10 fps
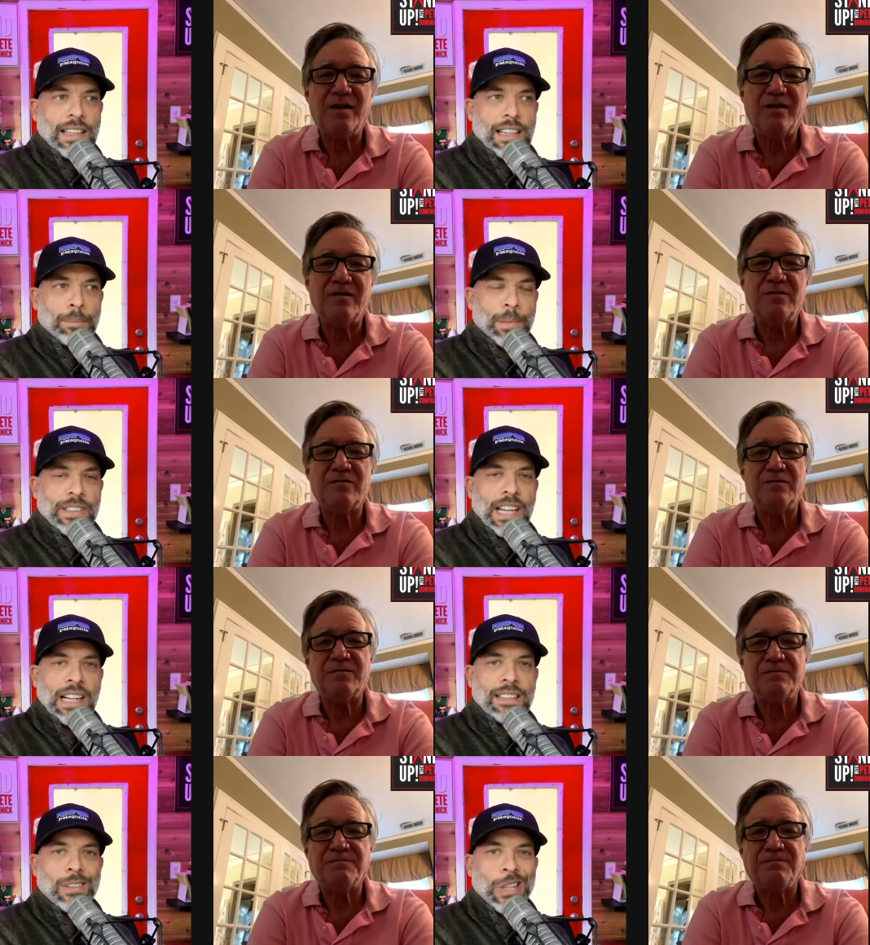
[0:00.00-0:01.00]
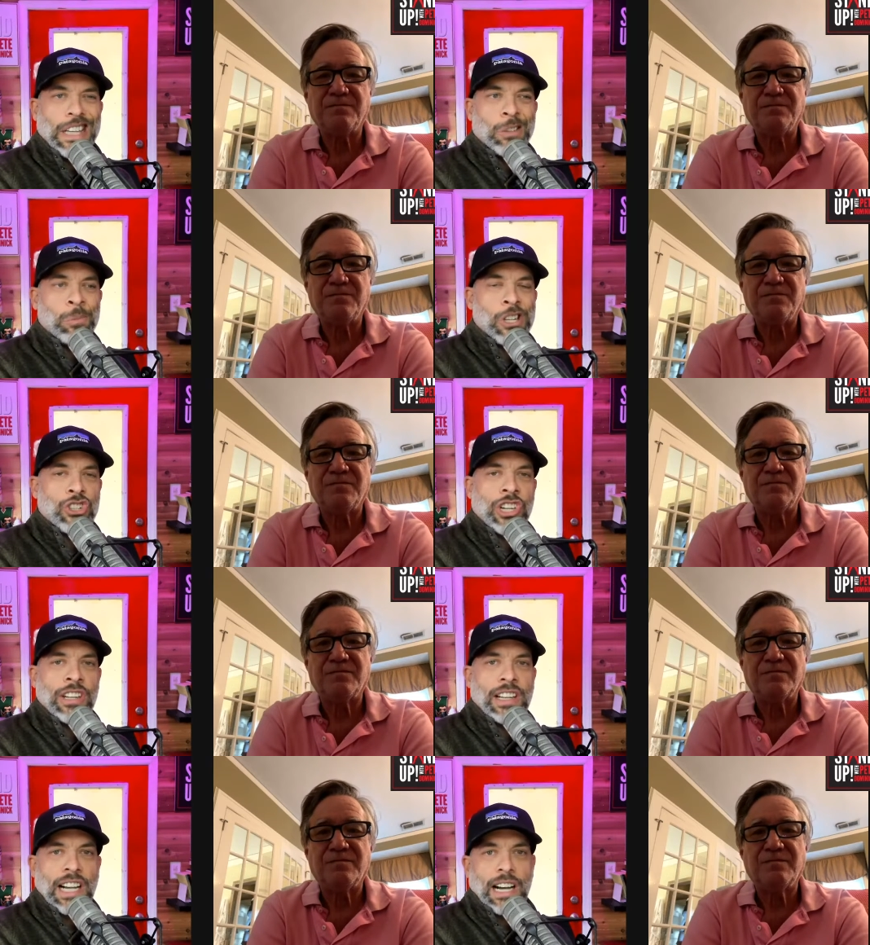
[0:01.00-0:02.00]
Speaker 1: it pertains to admission
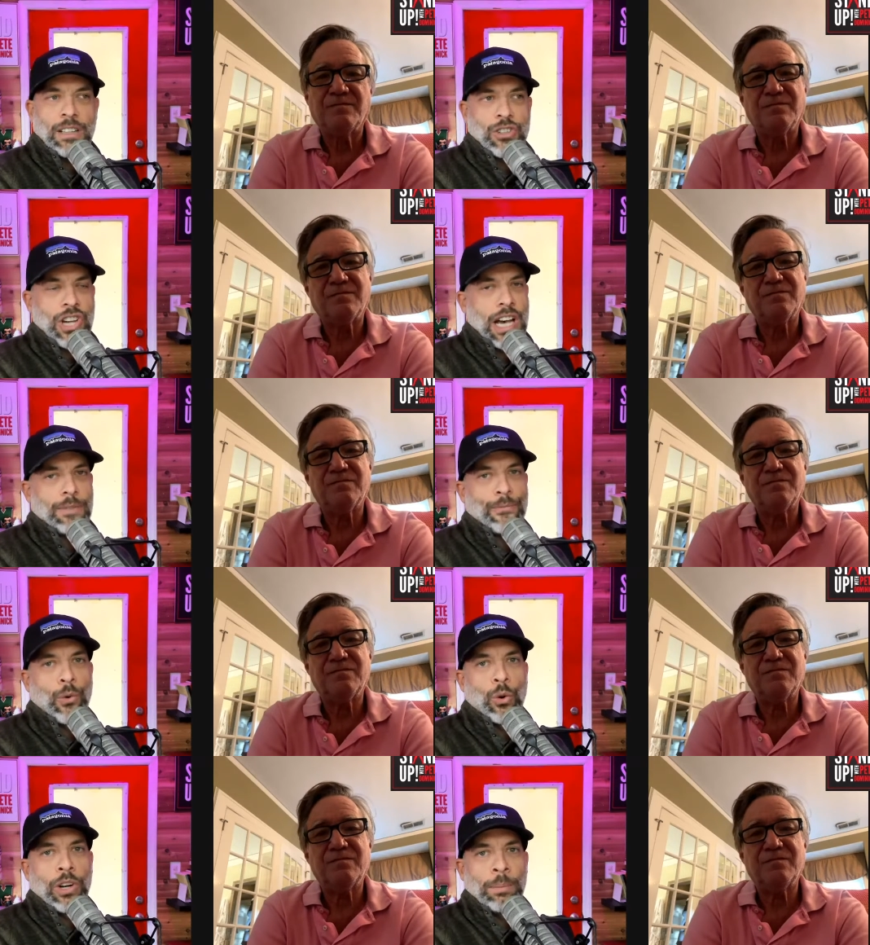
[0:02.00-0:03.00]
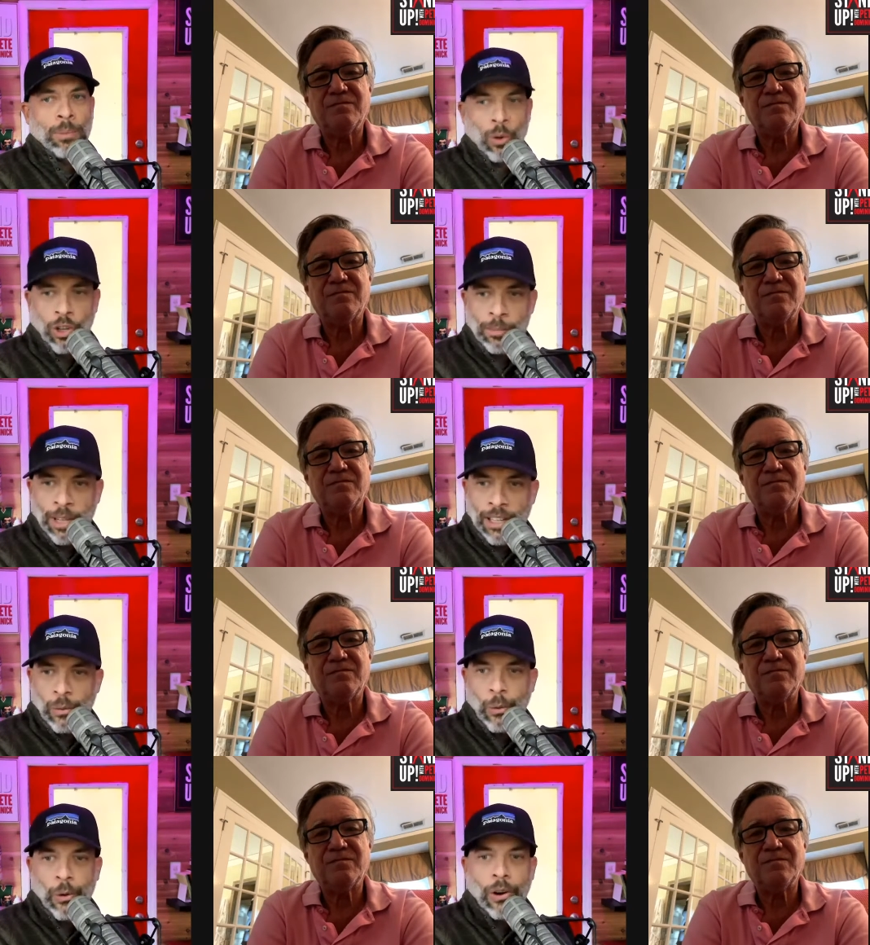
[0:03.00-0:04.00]
into college, not for employment
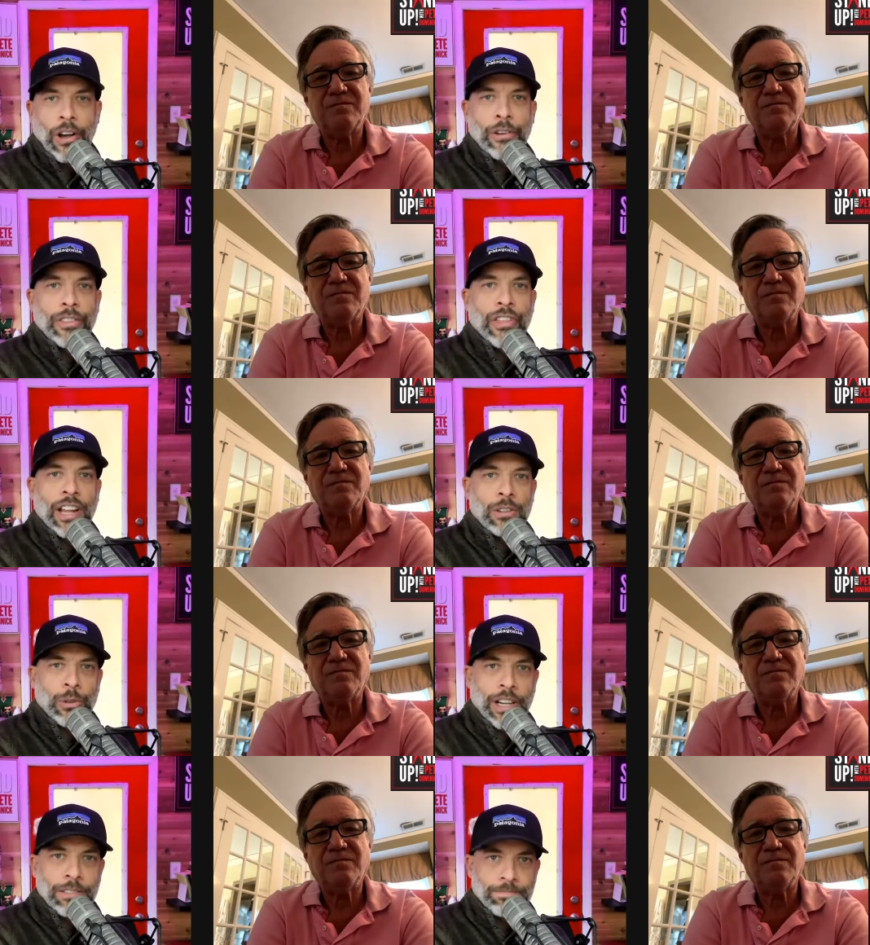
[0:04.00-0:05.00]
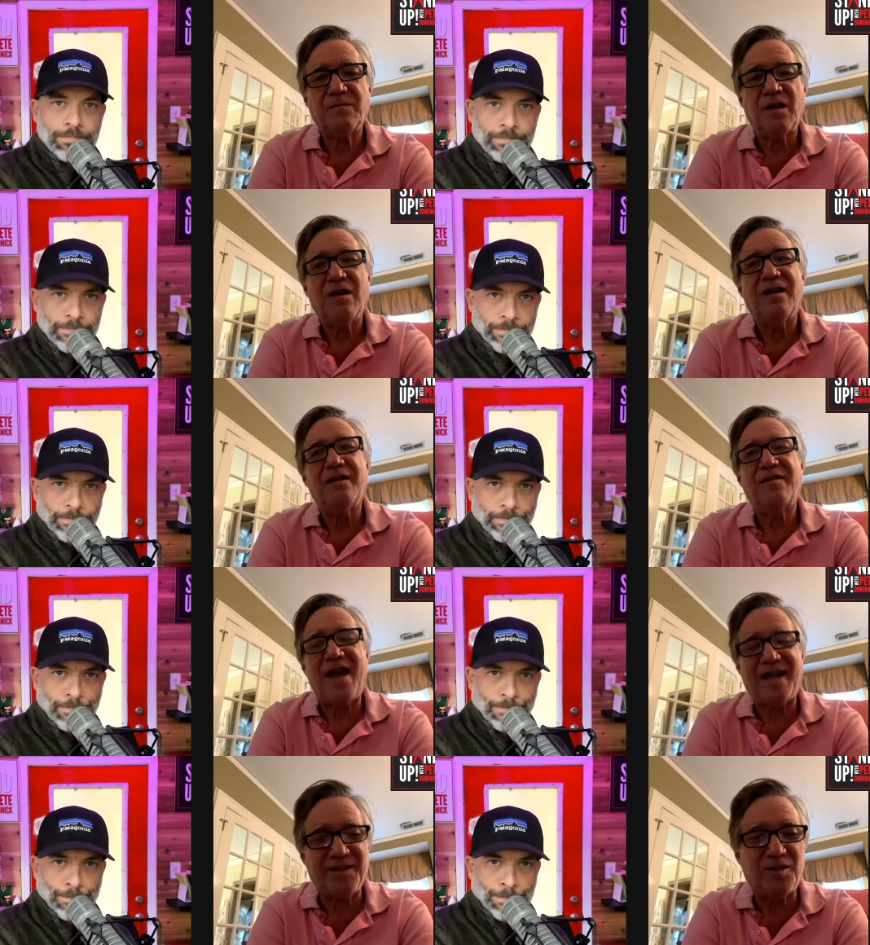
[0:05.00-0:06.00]
or other things, right?
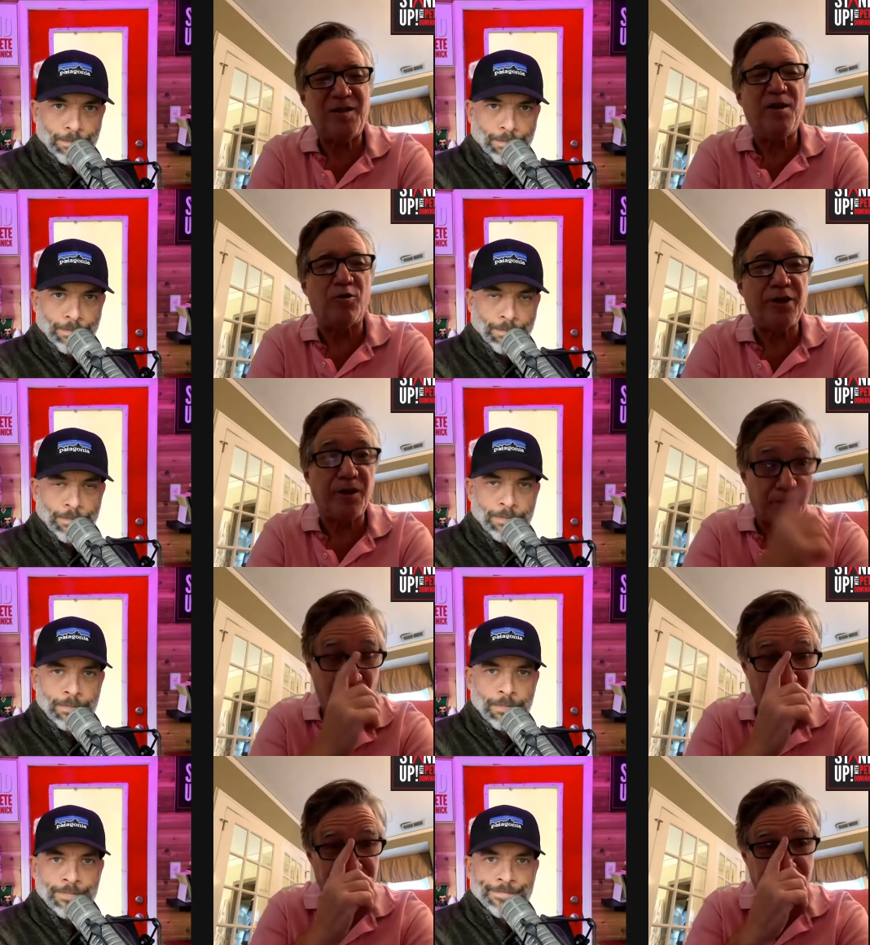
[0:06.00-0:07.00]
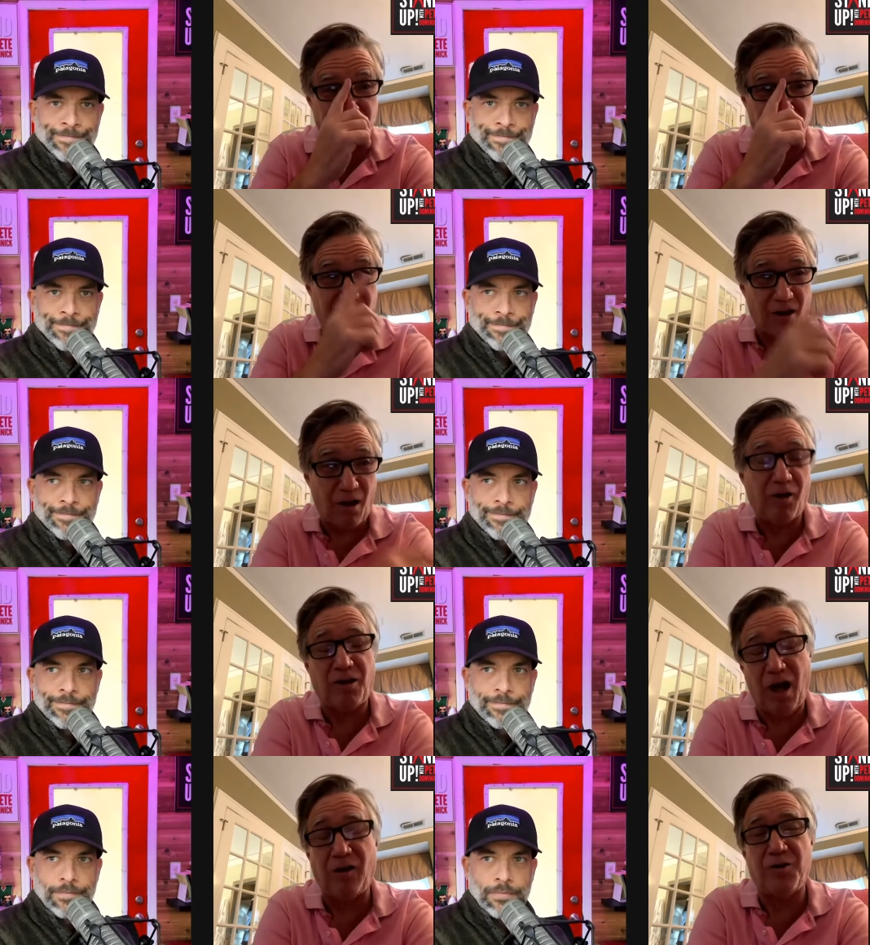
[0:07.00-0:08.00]
Speaker 2: Technically, it only applies to co-
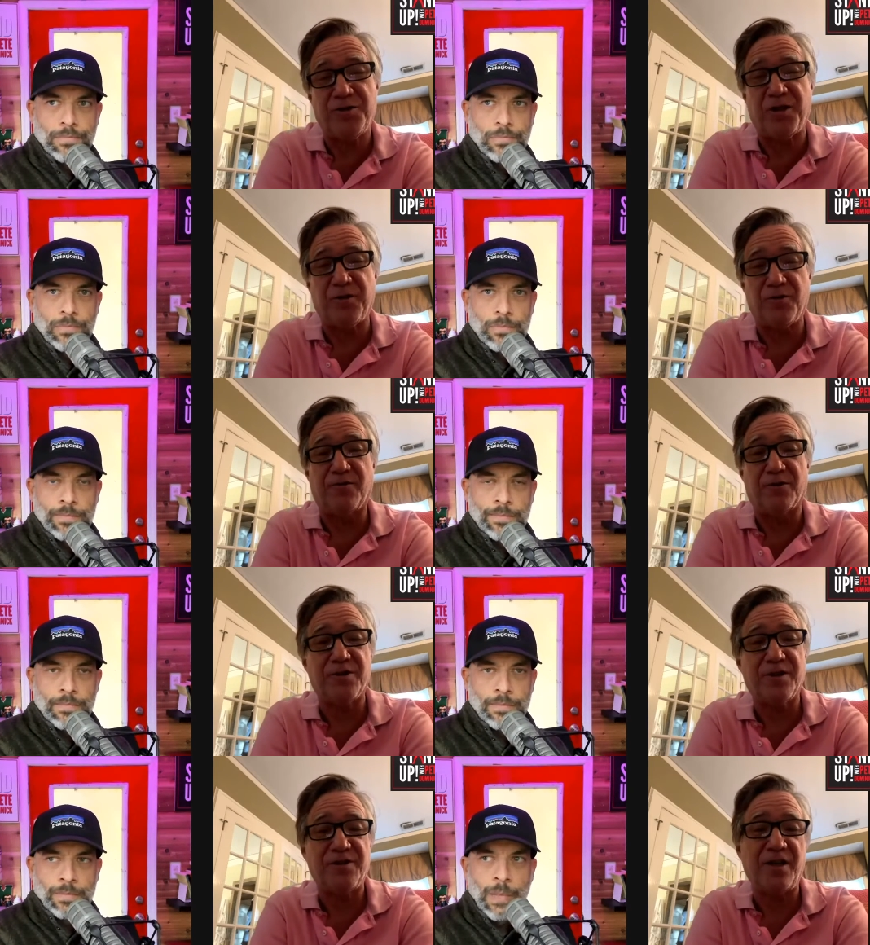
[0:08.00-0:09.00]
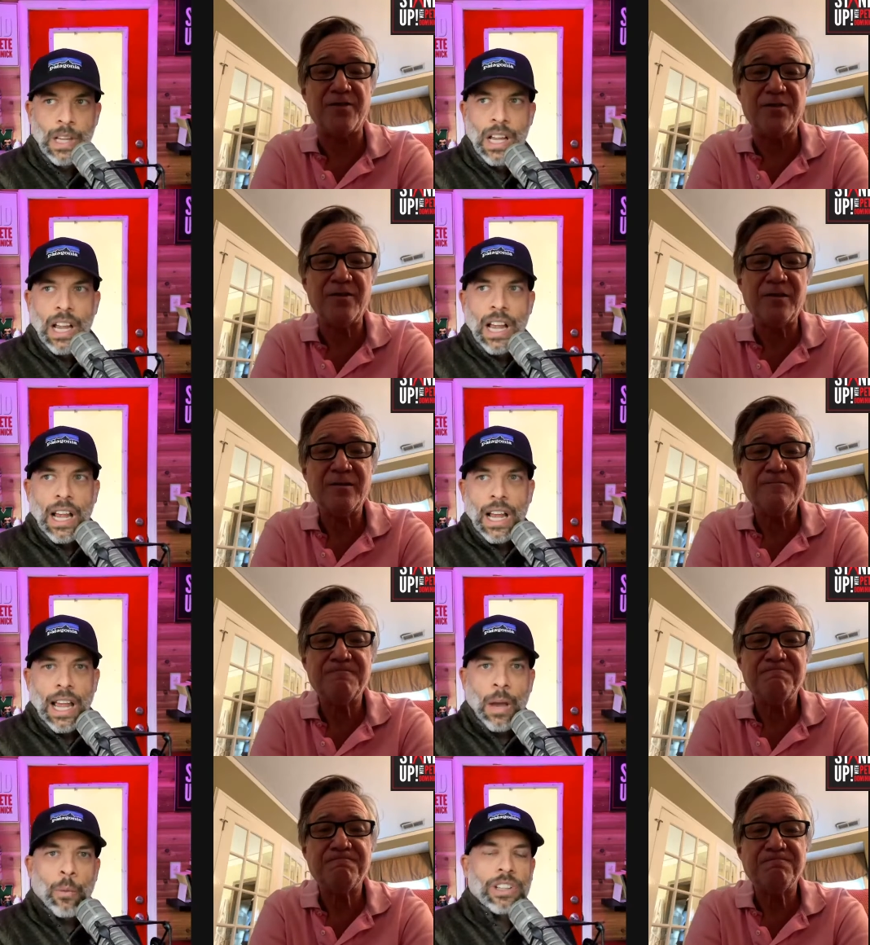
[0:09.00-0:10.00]
colleges and universities, yes.
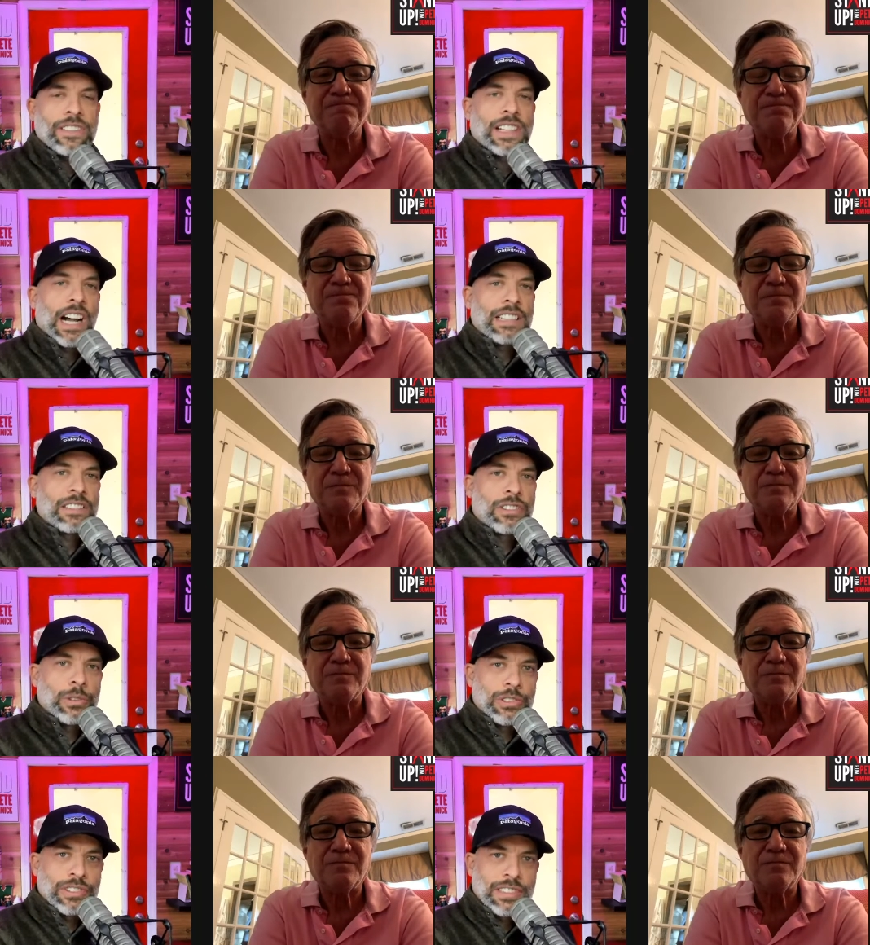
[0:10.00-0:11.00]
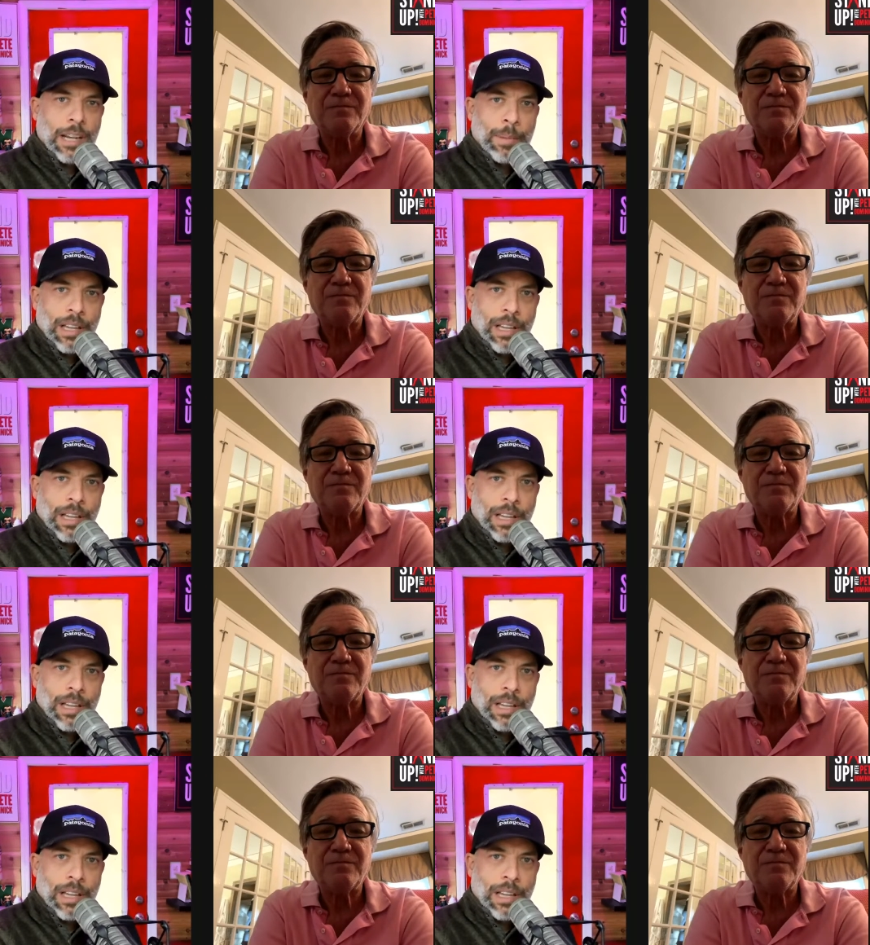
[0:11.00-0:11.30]
Speaker 1: And what does the Constitution say about